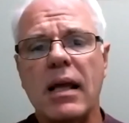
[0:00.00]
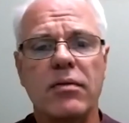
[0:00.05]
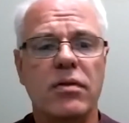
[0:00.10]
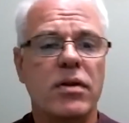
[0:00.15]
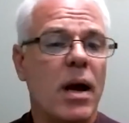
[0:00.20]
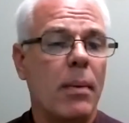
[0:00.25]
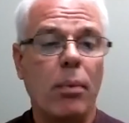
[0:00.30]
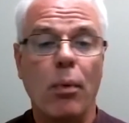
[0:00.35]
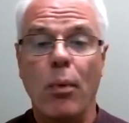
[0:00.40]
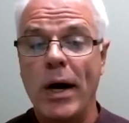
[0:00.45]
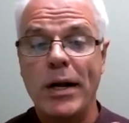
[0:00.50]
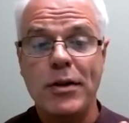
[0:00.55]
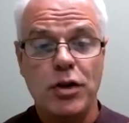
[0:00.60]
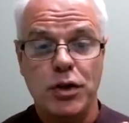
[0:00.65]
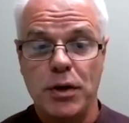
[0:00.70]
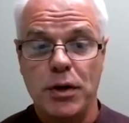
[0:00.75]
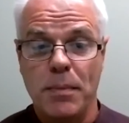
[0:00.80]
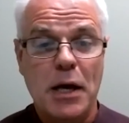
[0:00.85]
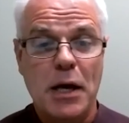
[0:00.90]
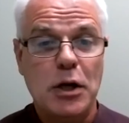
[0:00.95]
Number one,
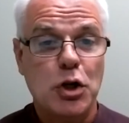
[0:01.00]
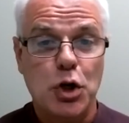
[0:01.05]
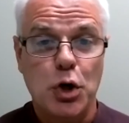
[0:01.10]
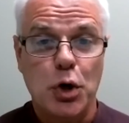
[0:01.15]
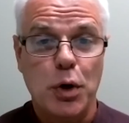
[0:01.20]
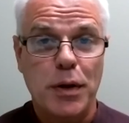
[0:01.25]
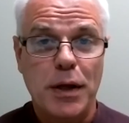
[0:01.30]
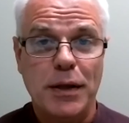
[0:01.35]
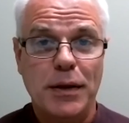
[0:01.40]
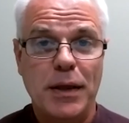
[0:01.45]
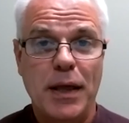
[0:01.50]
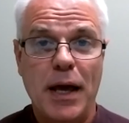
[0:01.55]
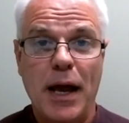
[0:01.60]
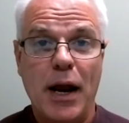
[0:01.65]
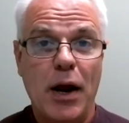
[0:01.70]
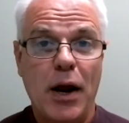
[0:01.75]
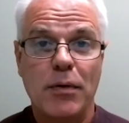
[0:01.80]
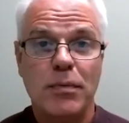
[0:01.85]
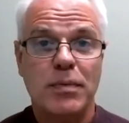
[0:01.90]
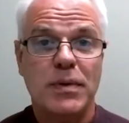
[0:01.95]
just to make sure that
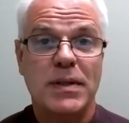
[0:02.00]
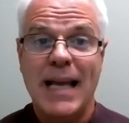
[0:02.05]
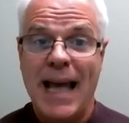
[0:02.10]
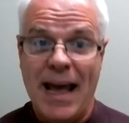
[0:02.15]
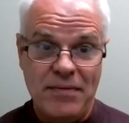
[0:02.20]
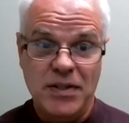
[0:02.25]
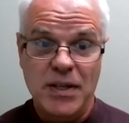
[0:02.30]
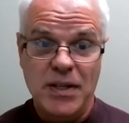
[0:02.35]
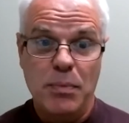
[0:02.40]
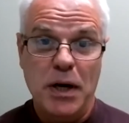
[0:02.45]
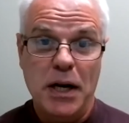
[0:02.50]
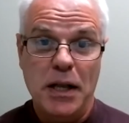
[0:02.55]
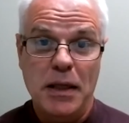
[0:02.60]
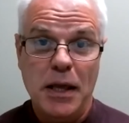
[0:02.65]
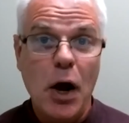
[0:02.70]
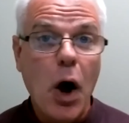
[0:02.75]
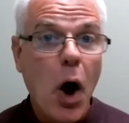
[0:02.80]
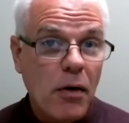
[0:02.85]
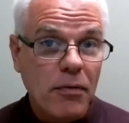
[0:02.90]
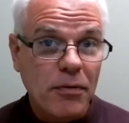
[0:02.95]
they have someone in
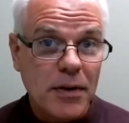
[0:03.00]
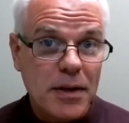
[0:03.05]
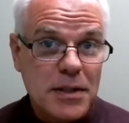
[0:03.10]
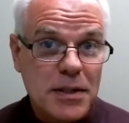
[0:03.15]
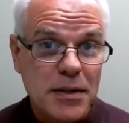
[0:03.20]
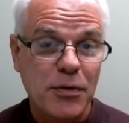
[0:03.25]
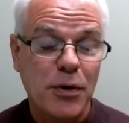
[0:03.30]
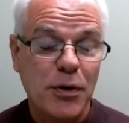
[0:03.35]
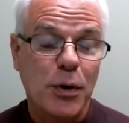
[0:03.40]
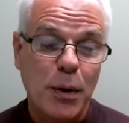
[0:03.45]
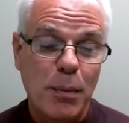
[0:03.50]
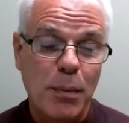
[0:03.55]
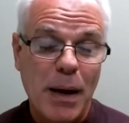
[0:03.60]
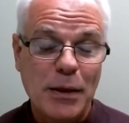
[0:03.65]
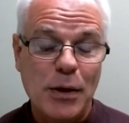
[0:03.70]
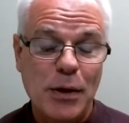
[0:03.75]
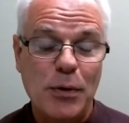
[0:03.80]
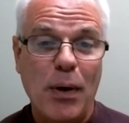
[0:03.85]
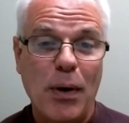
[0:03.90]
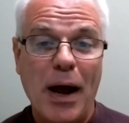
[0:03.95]
the office if you're going to
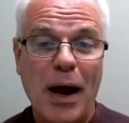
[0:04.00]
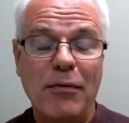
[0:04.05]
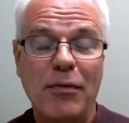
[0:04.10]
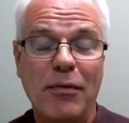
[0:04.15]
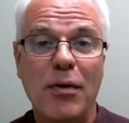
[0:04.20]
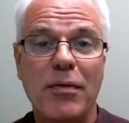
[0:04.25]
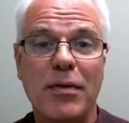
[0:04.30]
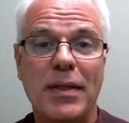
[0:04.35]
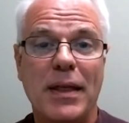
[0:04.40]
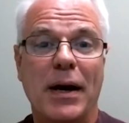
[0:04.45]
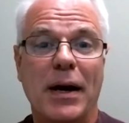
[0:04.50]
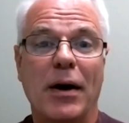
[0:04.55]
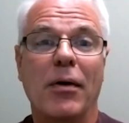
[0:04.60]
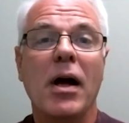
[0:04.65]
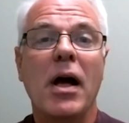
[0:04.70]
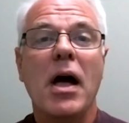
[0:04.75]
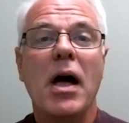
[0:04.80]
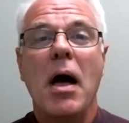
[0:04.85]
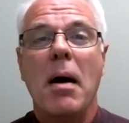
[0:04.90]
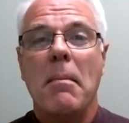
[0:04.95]
make the drive over there.
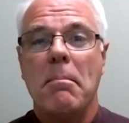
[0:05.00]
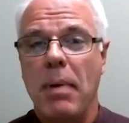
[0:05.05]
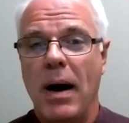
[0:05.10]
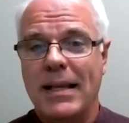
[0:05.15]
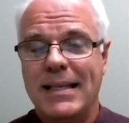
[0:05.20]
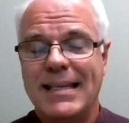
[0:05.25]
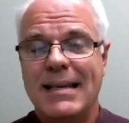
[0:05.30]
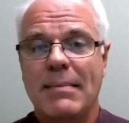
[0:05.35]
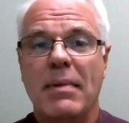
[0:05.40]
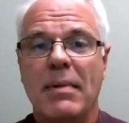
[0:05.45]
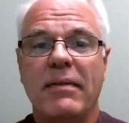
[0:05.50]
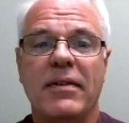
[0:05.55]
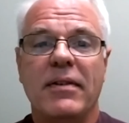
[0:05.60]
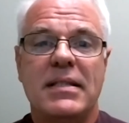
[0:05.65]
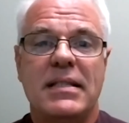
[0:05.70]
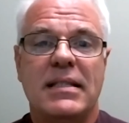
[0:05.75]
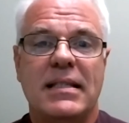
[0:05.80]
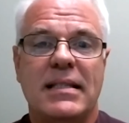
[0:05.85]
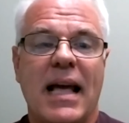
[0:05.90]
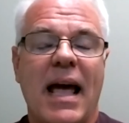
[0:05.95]
But some of
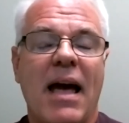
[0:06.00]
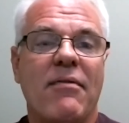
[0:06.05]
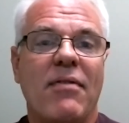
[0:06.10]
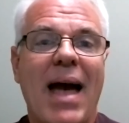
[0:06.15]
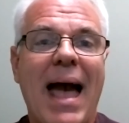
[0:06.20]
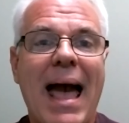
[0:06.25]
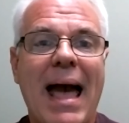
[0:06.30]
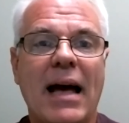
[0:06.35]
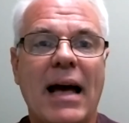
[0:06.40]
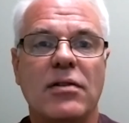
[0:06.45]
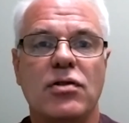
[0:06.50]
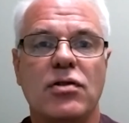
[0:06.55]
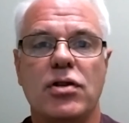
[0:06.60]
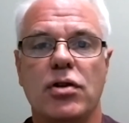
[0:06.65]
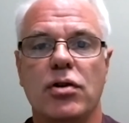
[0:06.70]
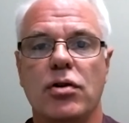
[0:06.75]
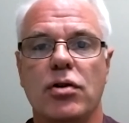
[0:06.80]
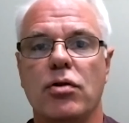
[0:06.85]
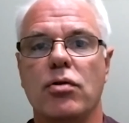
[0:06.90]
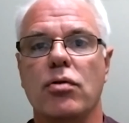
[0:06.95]
us have had
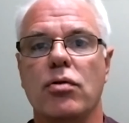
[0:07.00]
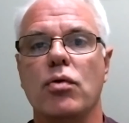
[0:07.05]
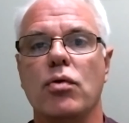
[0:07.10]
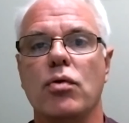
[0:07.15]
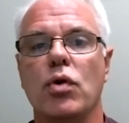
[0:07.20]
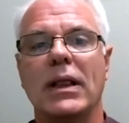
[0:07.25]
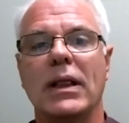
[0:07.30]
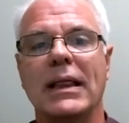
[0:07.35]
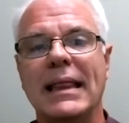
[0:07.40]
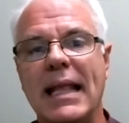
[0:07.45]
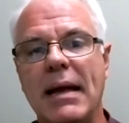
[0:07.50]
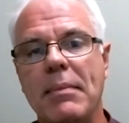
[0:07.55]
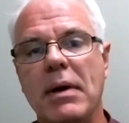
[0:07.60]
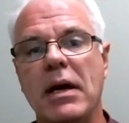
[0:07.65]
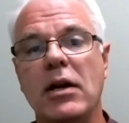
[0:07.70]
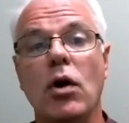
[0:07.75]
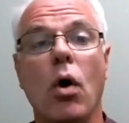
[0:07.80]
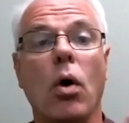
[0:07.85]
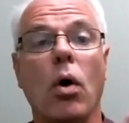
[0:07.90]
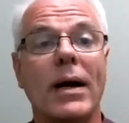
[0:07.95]
to
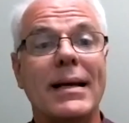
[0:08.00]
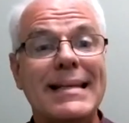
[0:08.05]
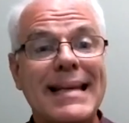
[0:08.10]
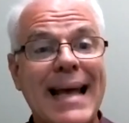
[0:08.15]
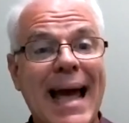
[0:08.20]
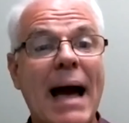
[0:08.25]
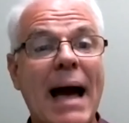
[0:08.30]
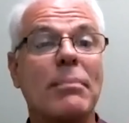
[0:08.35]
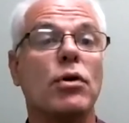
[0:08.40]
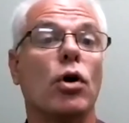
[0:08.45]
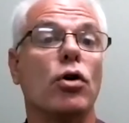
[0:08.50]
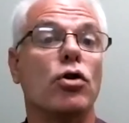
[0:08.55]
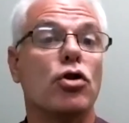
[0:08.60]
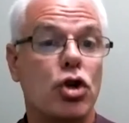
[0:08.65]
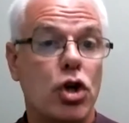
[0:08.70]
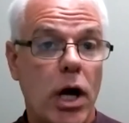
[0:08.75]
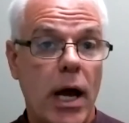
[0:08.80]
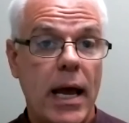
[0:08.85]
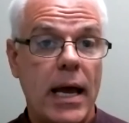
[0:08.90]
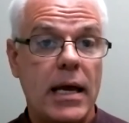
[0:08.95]
limit or adapt or
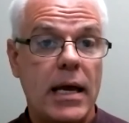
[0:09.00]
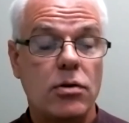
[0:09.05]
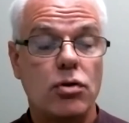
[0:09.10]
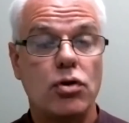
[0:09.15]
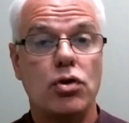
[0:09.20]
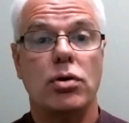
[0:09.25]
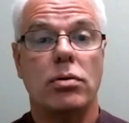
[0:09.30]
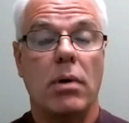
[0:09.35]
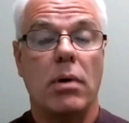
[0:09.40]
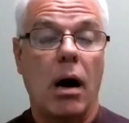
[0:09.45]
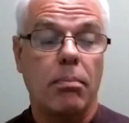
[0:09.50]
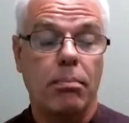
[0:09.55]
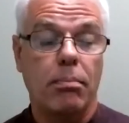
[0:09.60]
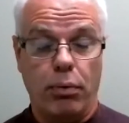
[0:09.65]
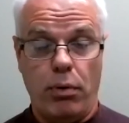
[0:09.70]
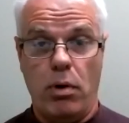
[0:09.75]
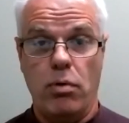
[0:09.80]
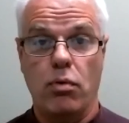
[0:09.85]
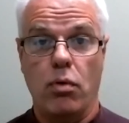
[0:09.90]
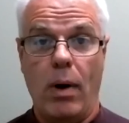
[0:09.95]
change our
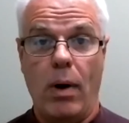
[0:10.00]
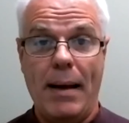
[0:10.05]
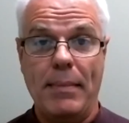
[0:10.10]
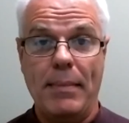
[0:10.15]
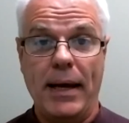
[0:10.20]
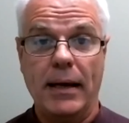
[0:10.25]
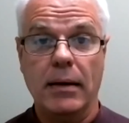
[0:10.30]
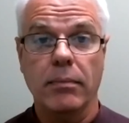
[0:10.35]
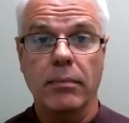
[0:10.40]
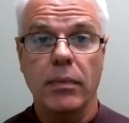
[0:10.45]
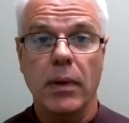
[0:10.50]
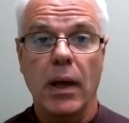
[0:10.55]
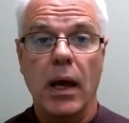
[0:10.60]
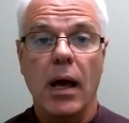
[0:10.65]
programming